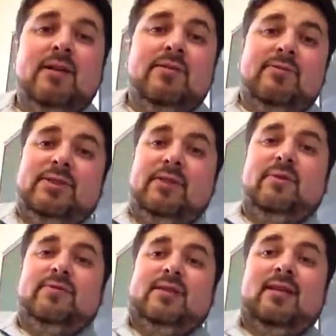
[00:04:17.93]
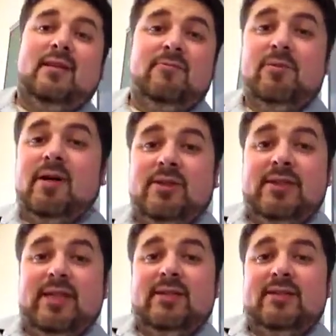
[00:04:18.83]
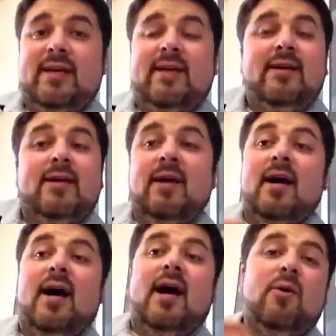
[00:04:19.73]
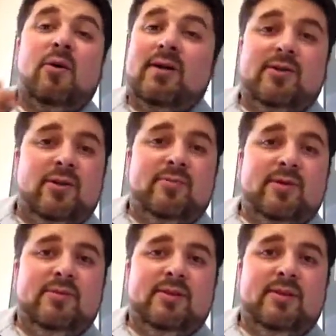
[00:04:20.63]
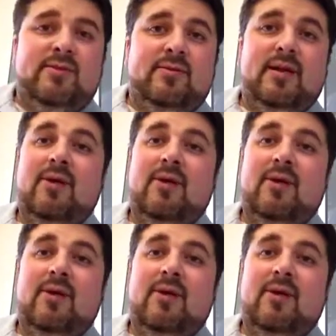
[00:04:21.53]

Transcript: So if she would have said, I love brunch, he could say, I want to go to brunch with you.